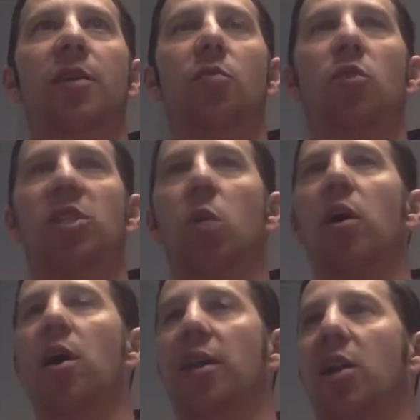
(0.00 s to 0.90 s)
what's
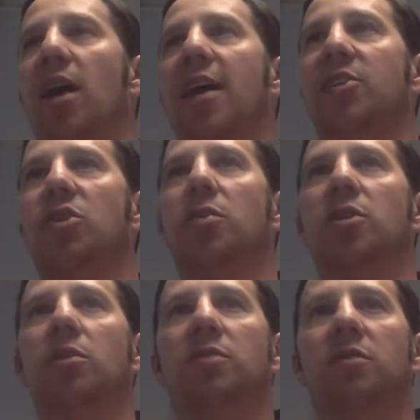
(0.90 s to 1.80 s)
going on in the classroom in
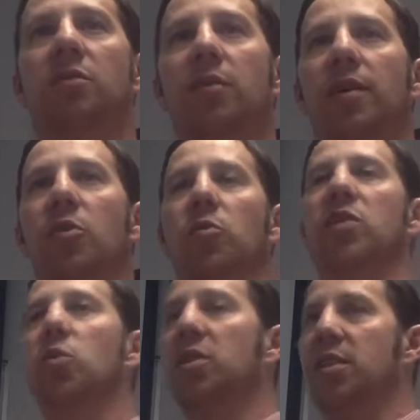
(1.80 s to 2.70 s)
terms of the
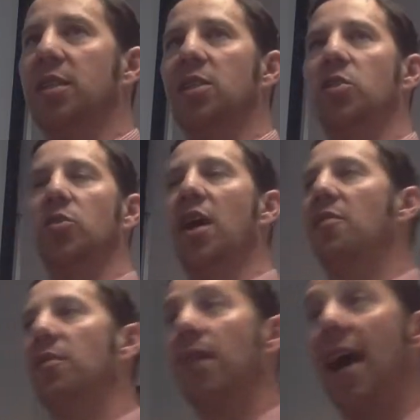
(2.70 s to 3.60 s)
resources that children
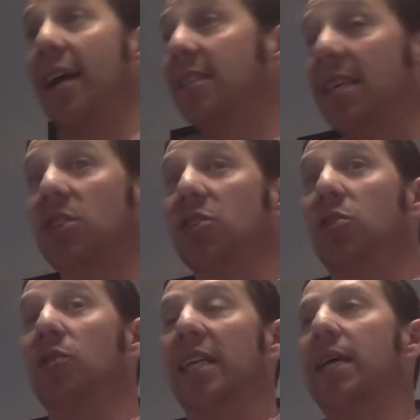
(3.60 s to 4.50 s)
have access
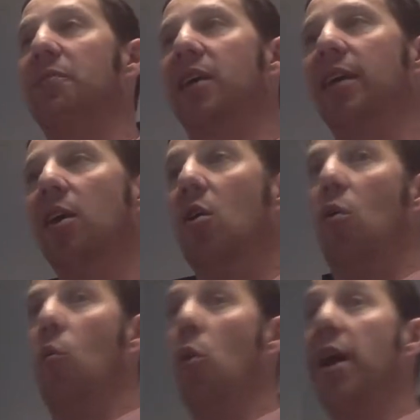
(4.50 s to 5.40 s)
to, that type of thing.
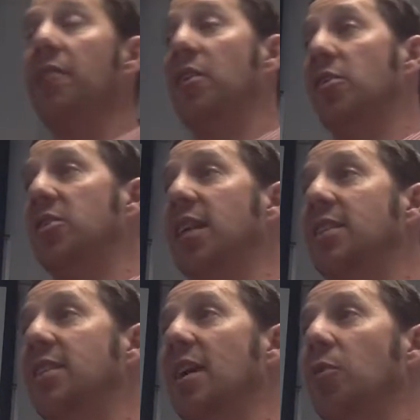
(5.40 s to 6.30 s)
What have other
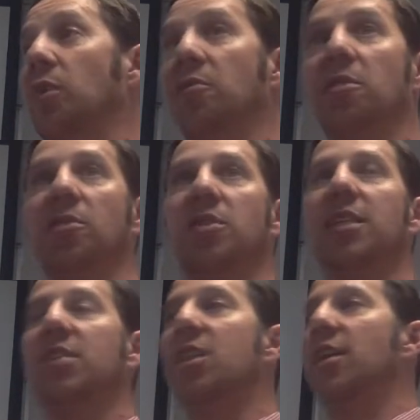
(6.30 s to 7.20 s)
states done? What have other
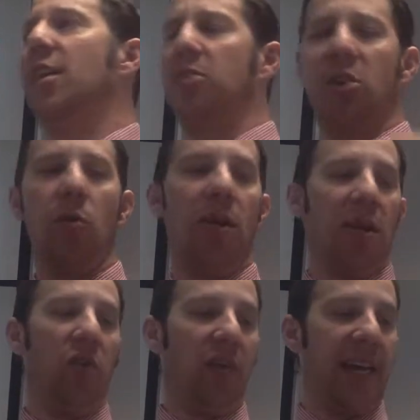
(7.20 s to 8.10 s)
cities done? So
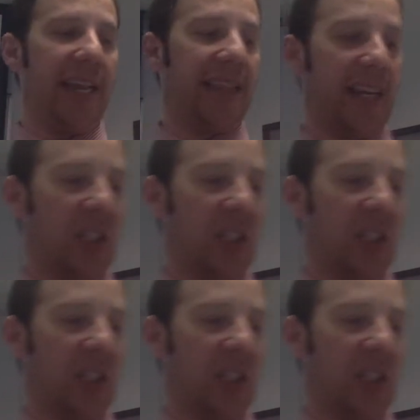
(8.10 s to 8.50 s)
looking at that